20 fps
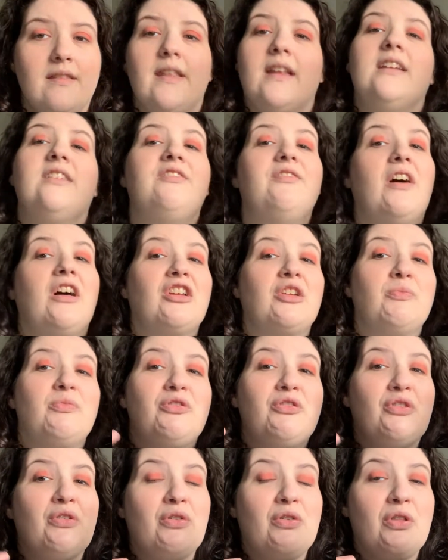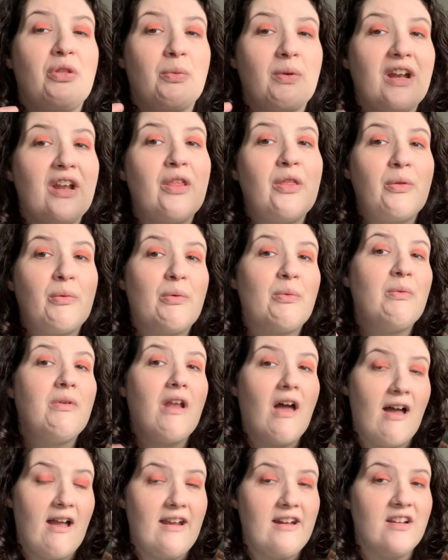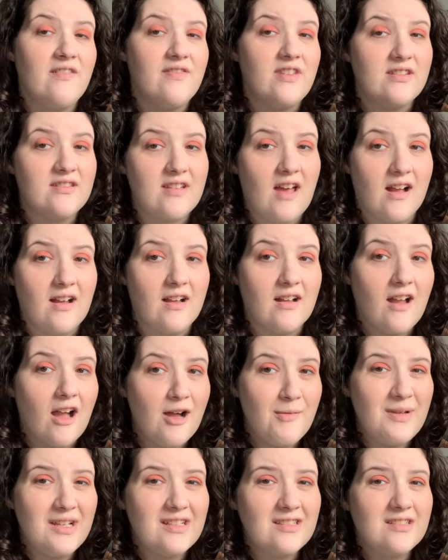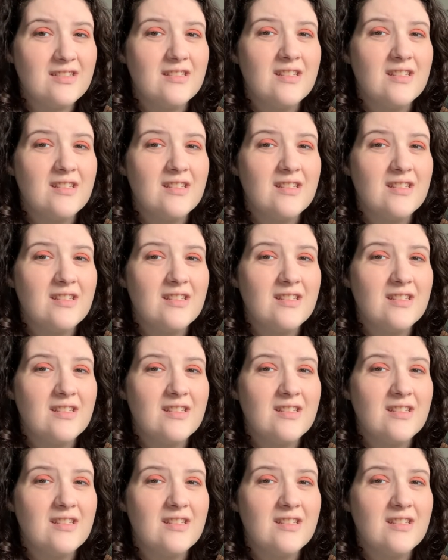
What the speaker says: is volumes 3 through 9 of the Saga Comics.